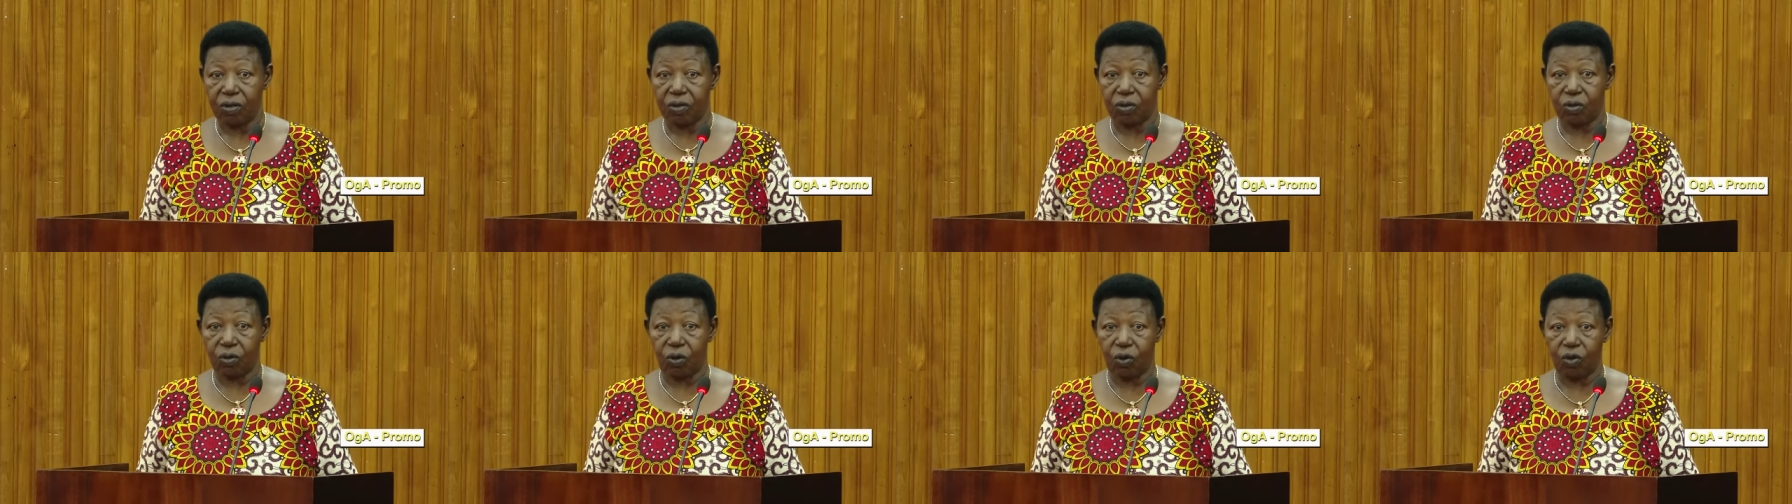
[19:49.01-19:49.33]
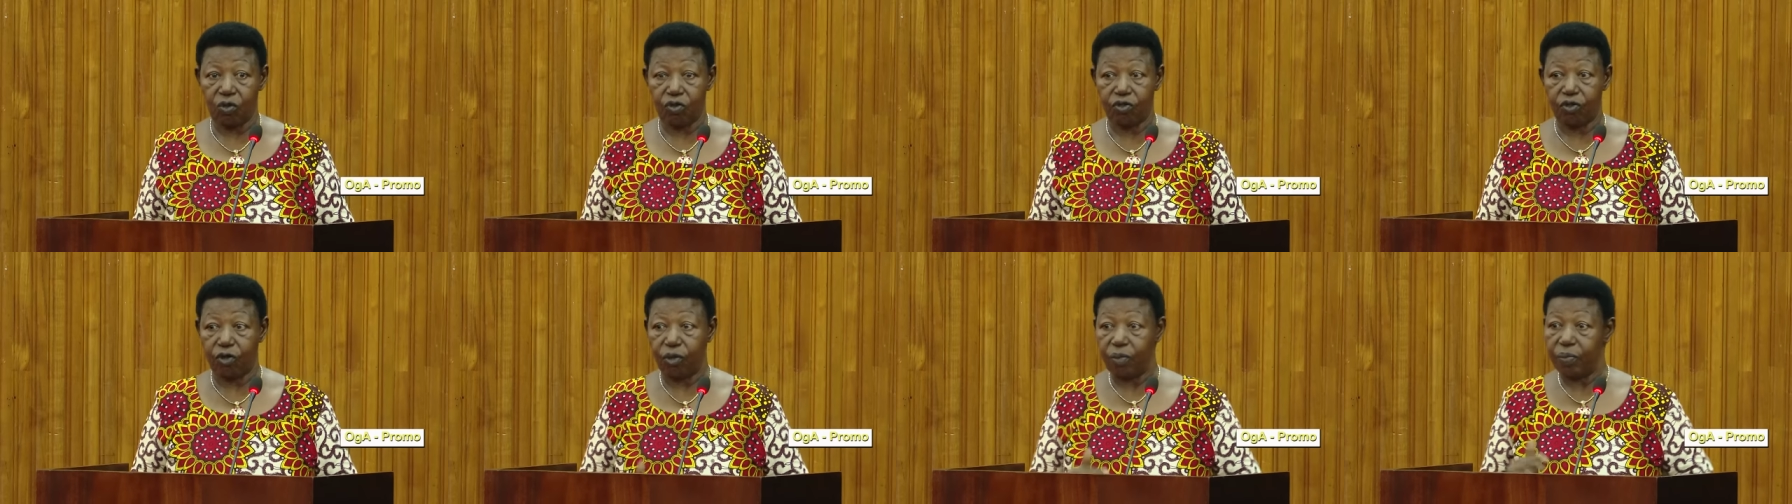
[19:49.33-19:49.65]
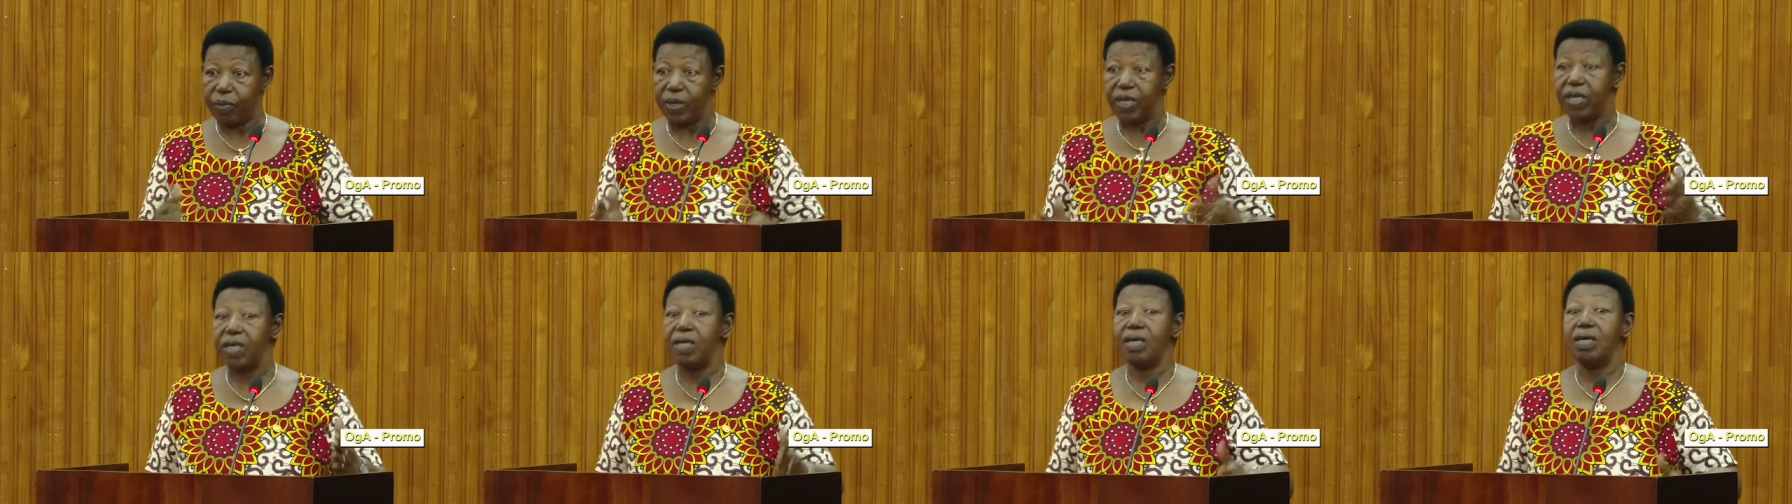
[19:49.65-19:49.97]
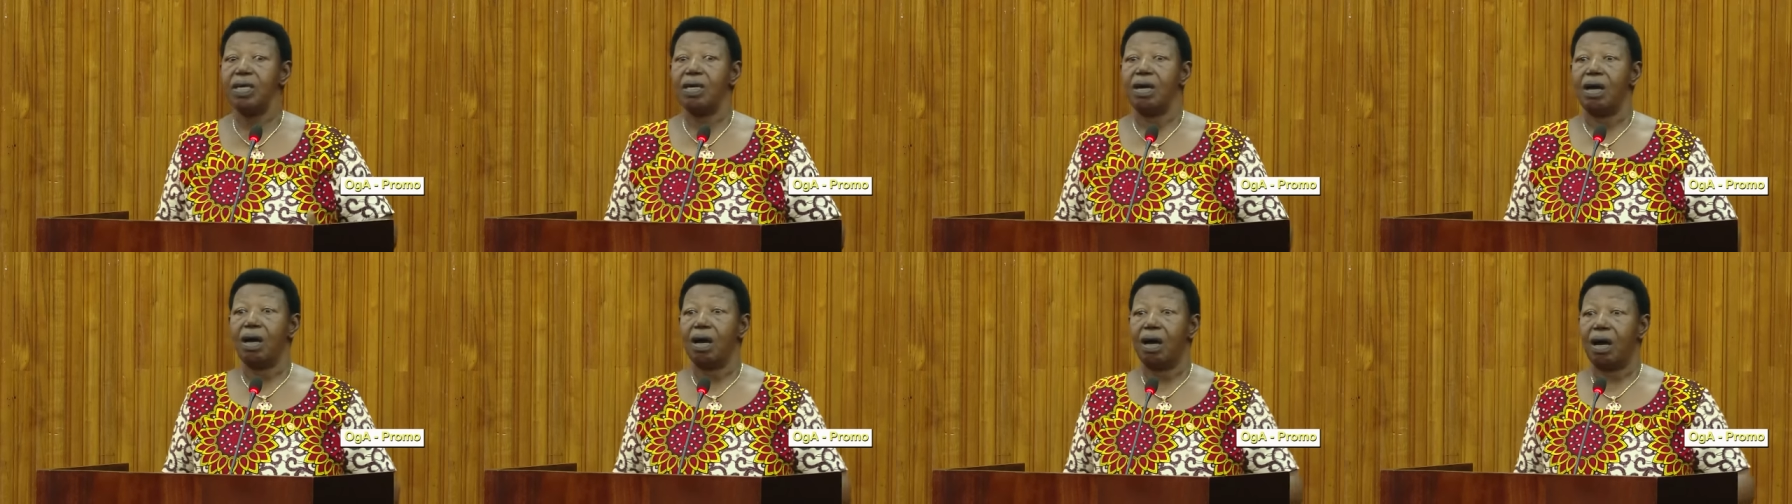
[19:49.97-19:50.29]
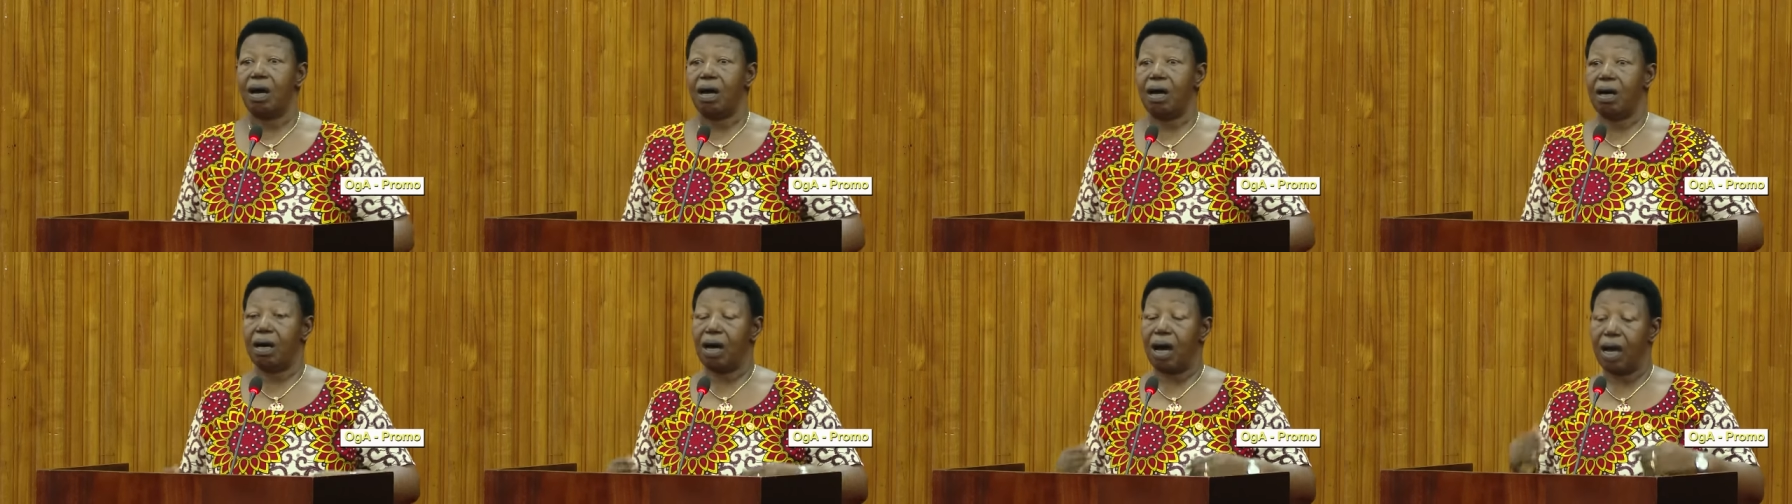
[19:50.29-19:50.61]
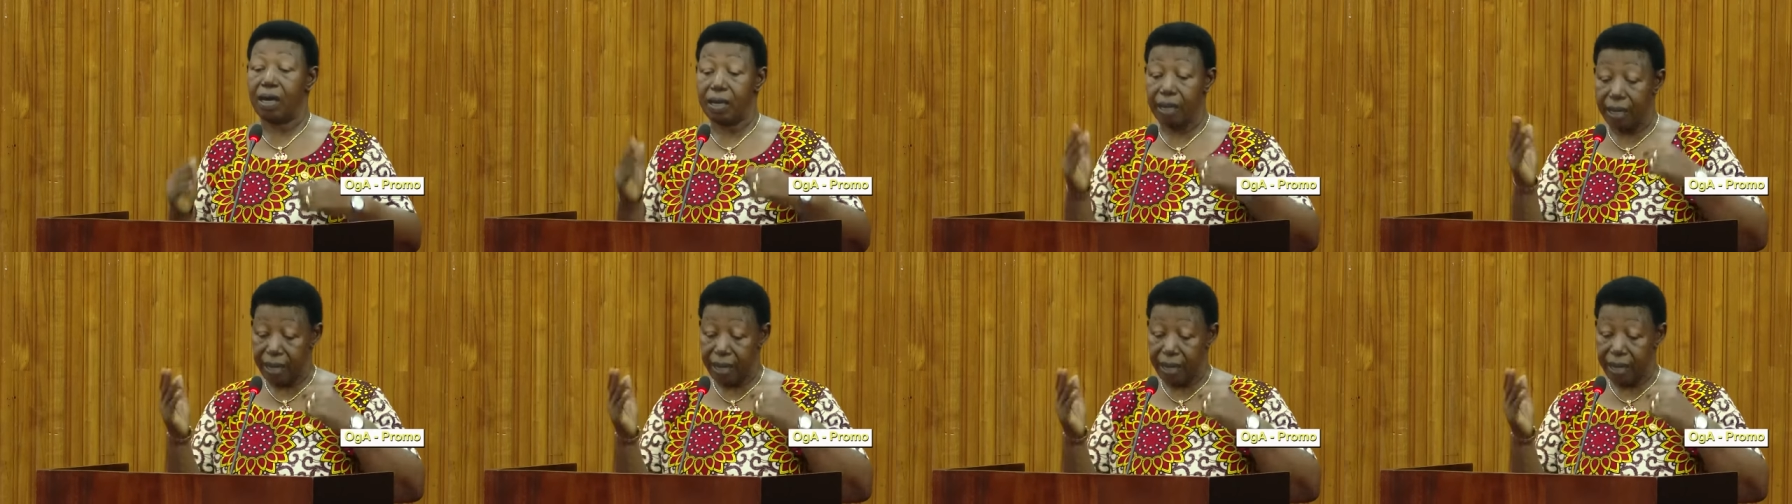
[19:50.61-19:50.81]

So for me, I, I